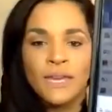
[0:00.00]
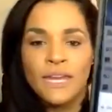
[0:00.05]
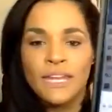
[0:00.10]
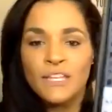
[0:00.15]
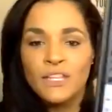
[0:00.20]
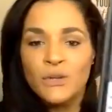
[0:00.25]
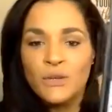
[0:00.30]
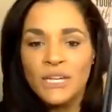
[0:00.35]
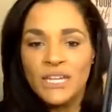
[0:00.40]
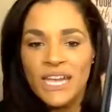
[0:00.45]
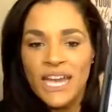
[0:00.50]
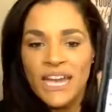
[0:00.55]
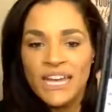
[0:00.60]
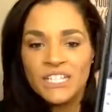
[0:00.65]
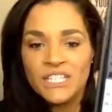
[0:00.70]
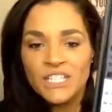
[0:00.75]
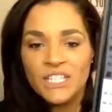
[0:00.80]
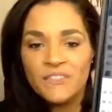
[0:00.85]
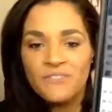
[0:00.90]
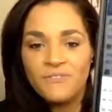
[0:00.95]
and you could
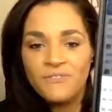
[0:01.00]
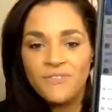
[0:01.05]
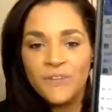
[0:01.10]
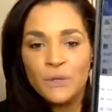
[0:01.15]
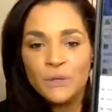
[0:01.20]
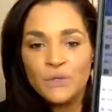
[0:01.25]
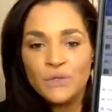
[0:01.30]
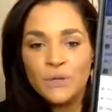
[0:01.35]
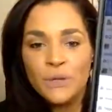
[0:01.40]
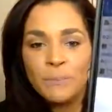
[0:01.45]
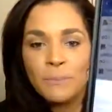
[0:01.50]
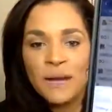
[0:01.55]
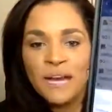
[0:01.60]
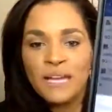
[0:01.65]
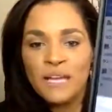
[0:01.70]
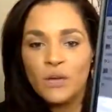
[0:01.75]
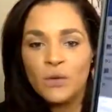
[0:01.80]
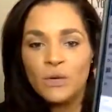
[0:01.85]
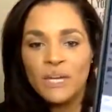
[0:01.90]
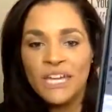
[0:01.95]
actually filter it
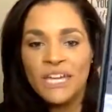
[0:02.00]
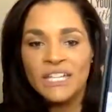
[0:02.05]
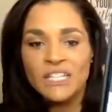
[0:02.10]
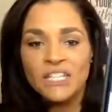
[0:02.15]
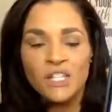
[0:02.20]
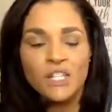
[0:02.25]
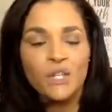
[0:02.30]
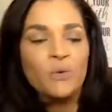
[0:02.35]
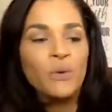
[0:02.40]
by location.